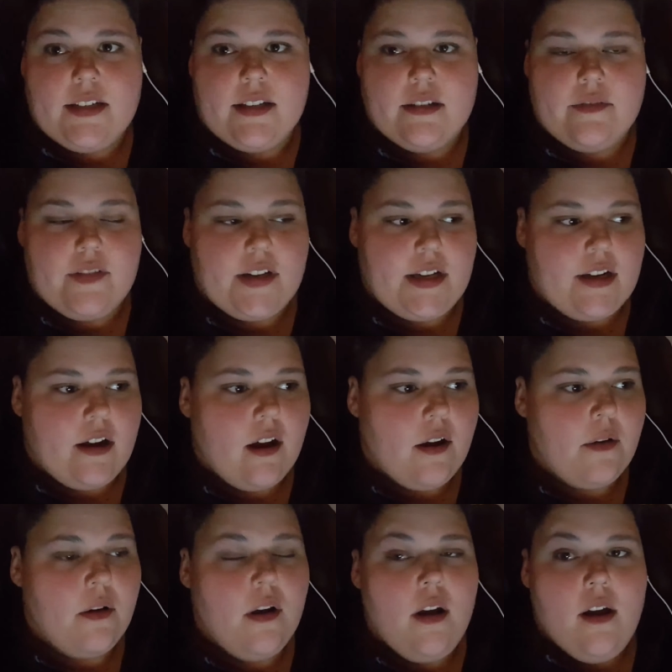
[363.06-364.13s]
the video.
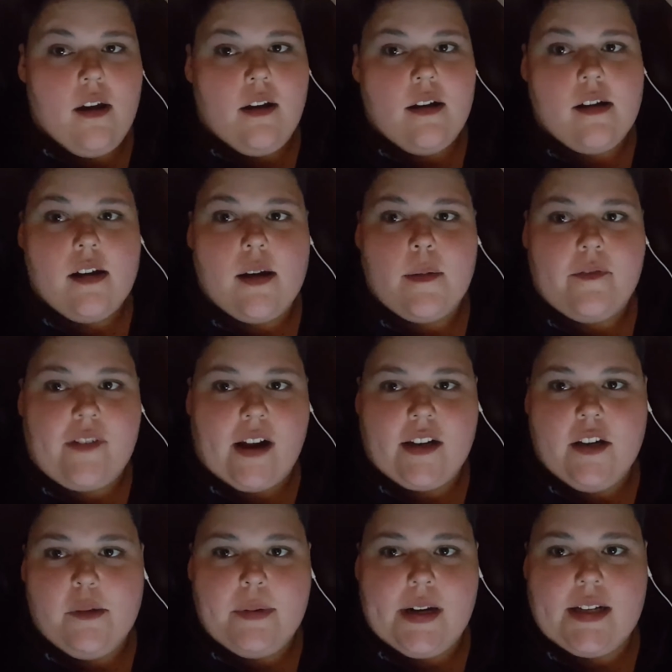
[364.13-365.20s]
Uh, found
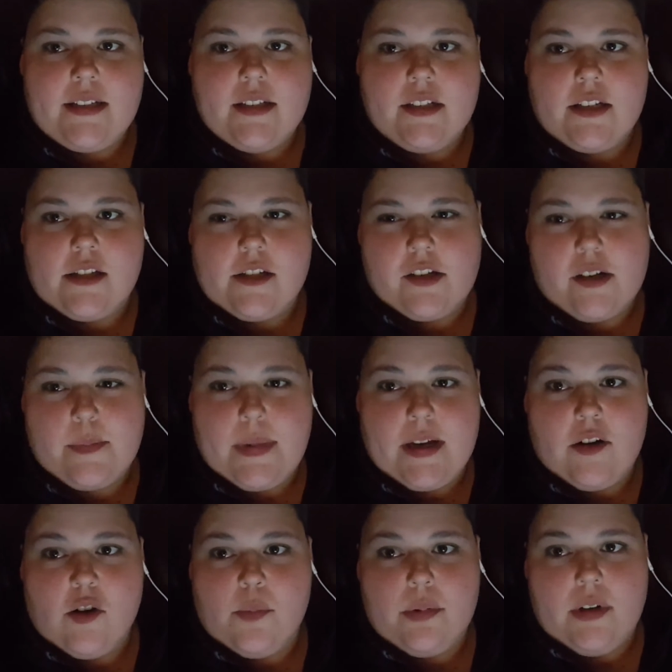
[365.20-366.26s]
new editor, so there's going to be a
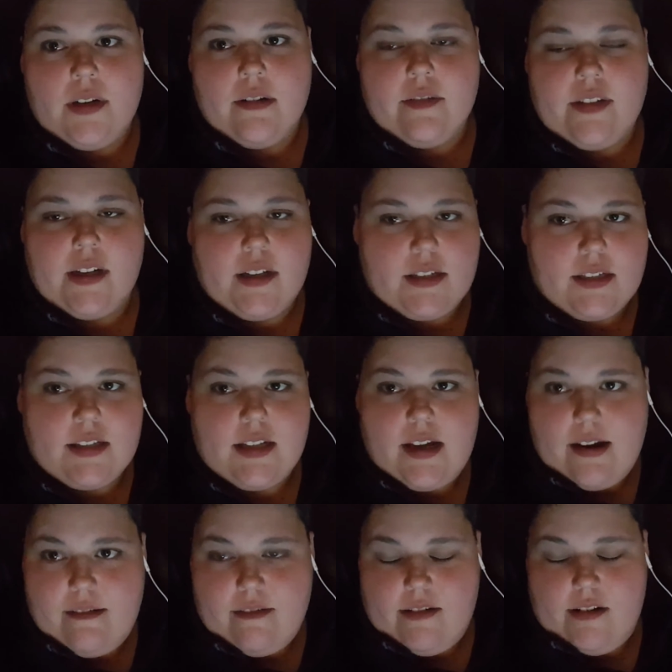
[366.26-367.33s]
couple of little things in there.
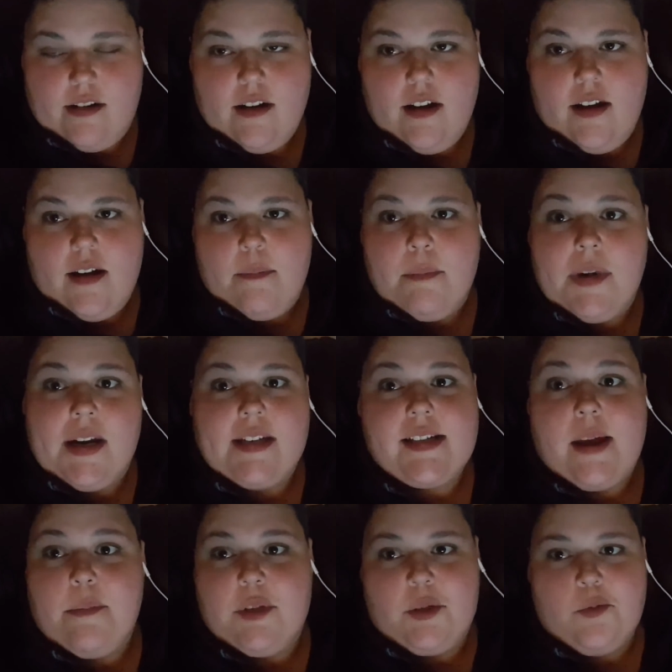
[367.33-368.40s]
And my gave me
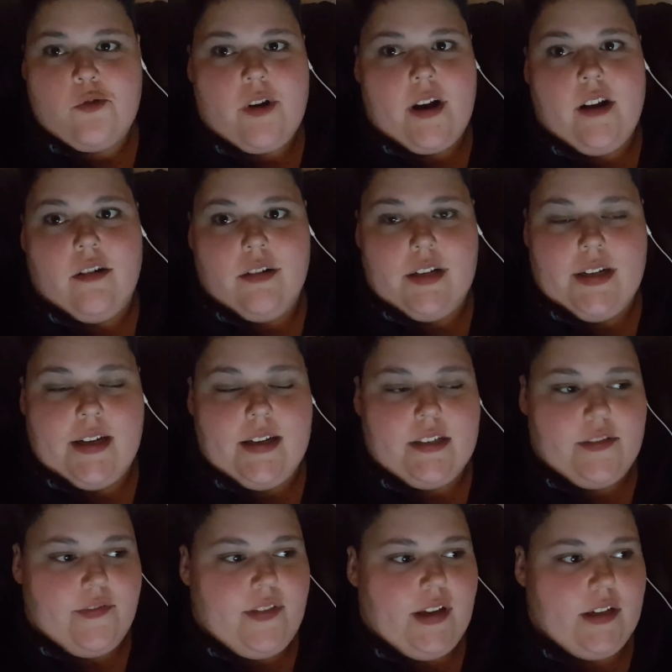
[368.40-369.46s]
some great ideas of
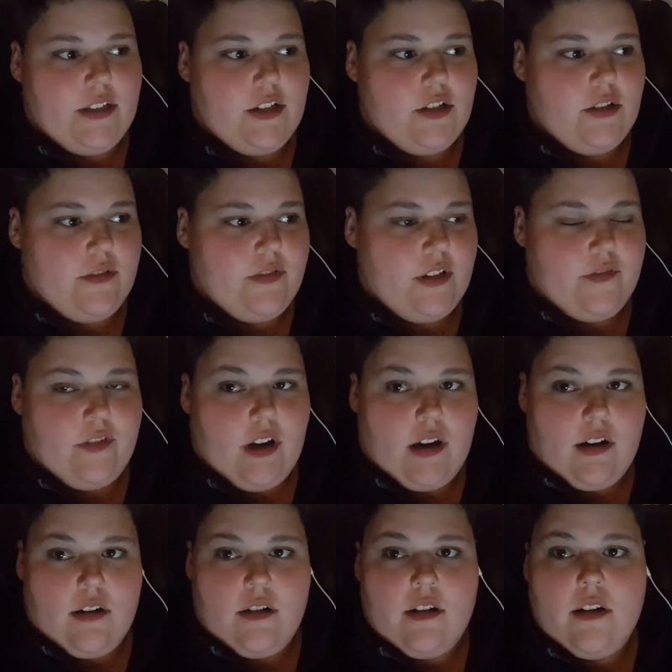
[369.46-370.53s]
things to do for the
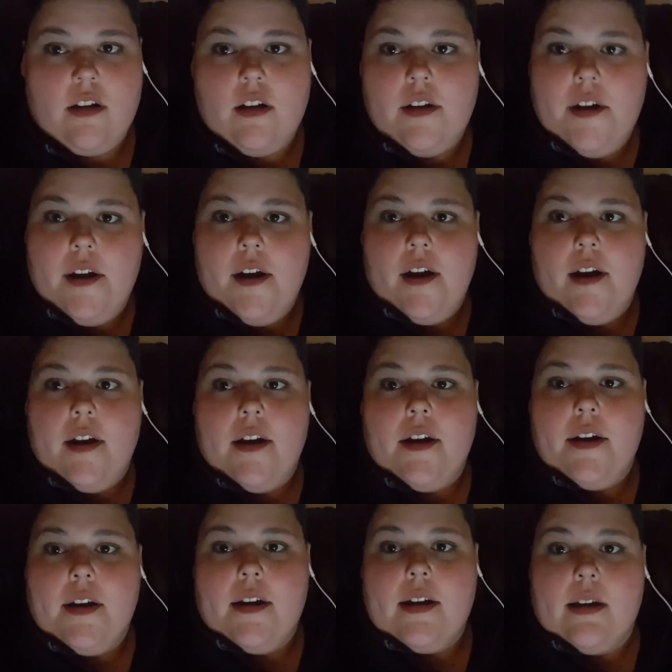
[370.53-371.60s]
vlog.
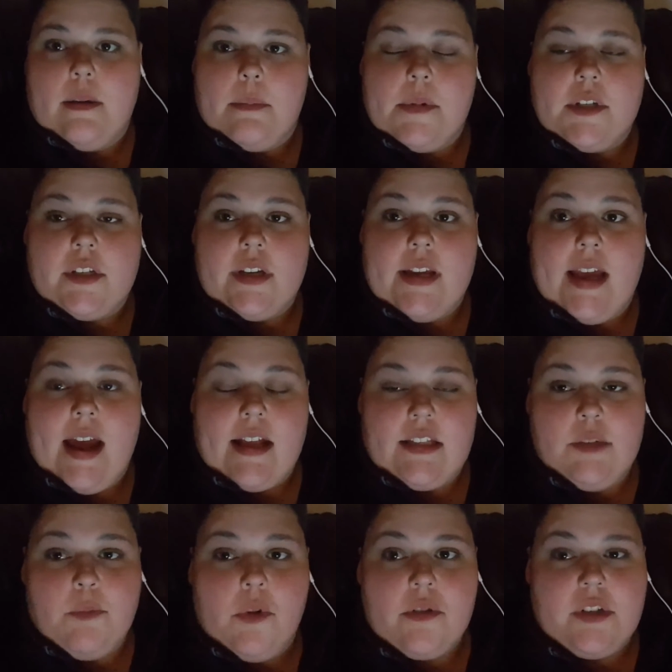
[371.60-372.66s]
Uh, so yeah,
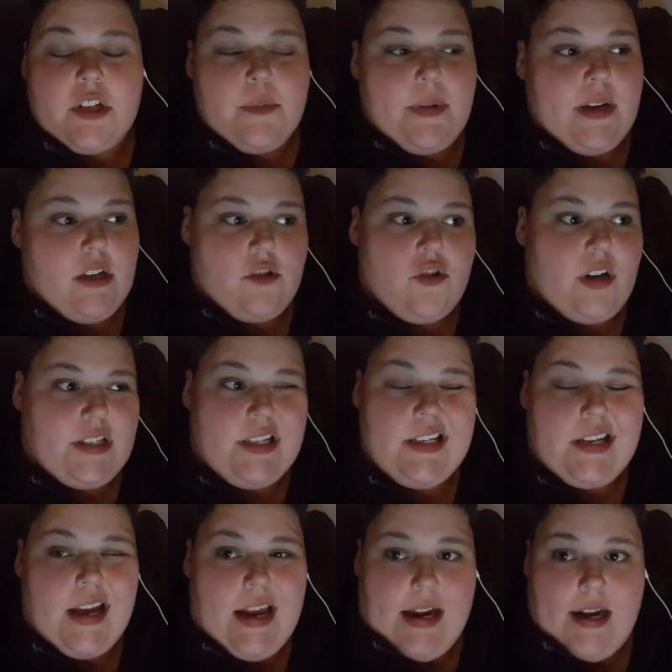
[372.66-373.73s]
tomorrow's going to be an interesting
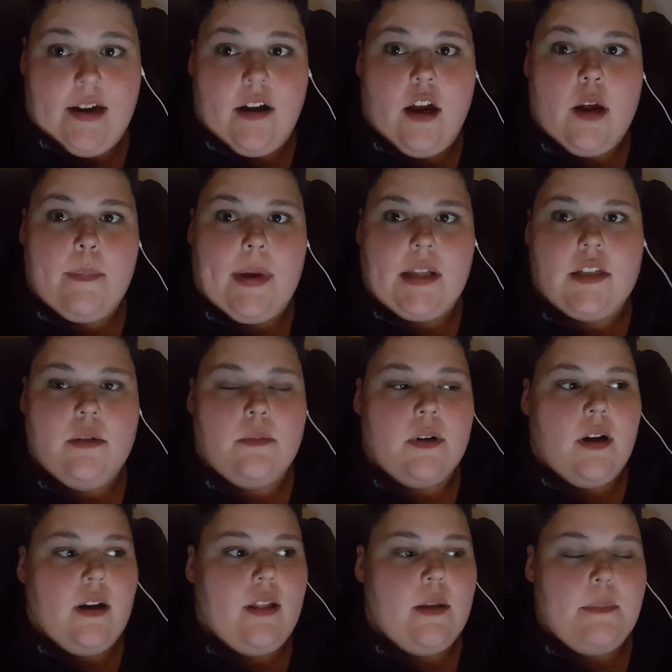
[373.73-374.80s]
day. Hannah going back to
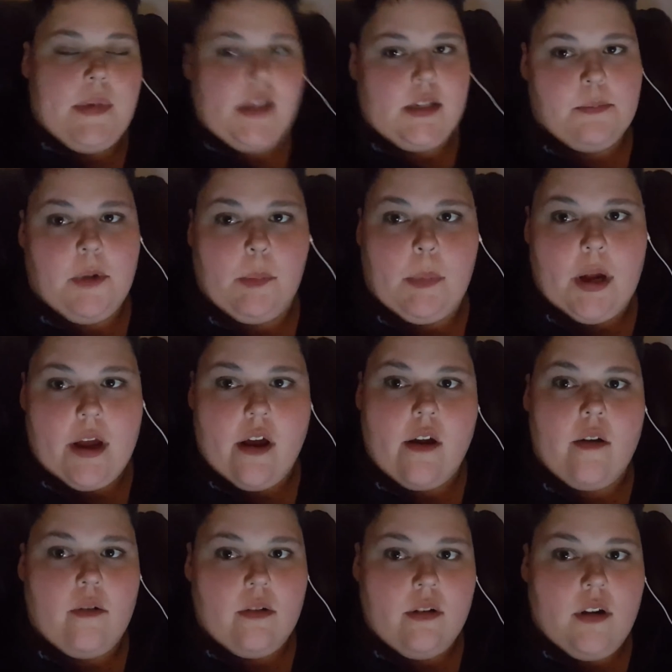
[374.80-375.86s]
work. Me, means on my
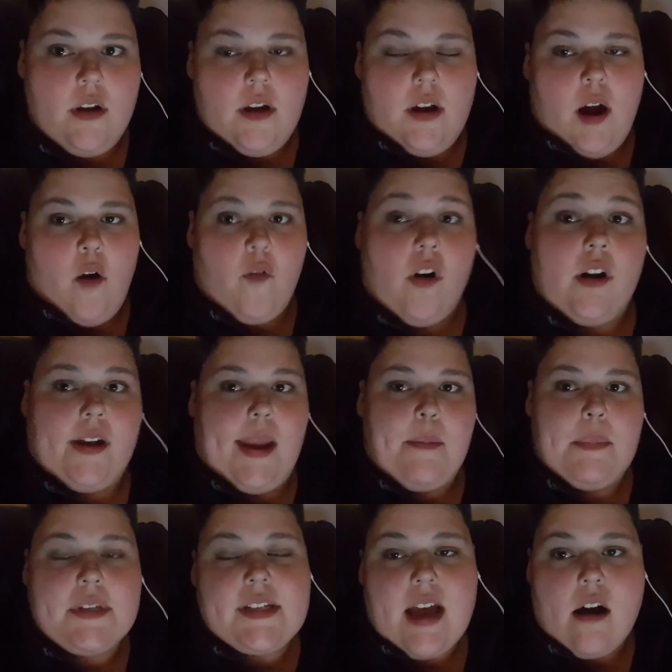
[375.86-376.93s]
own. I've got to keep
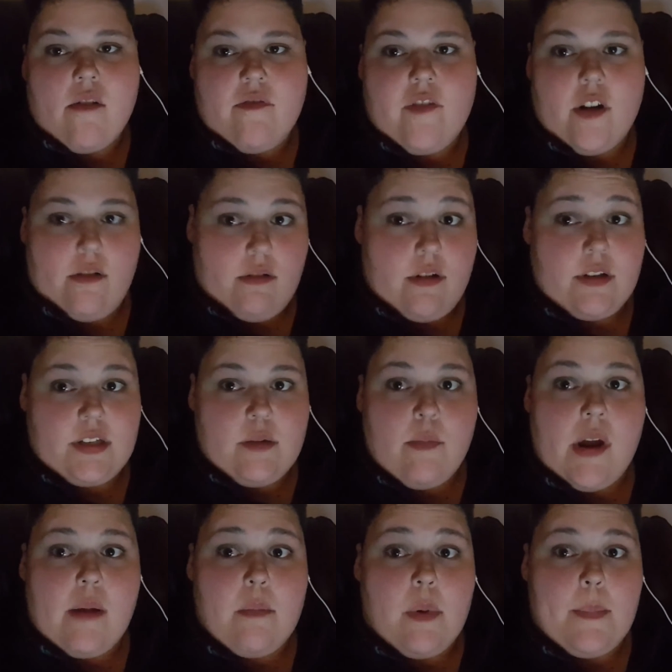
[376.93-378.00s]
myself focused to
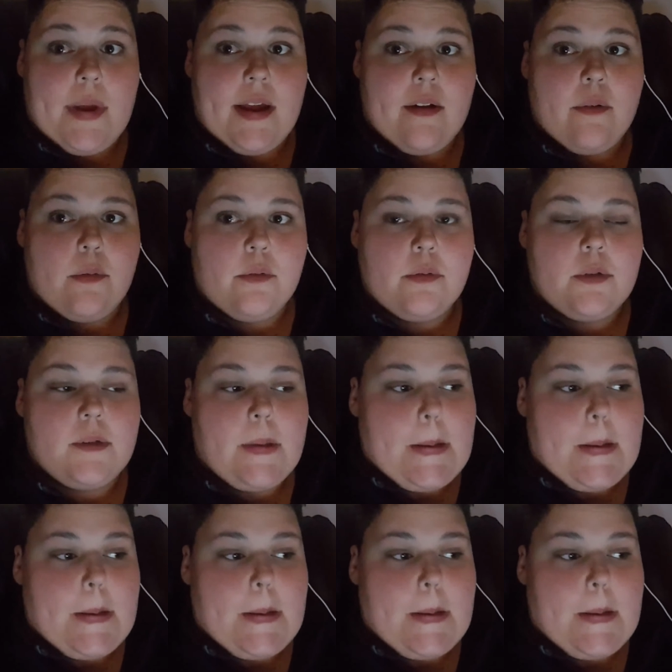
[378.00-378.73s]
make my meals.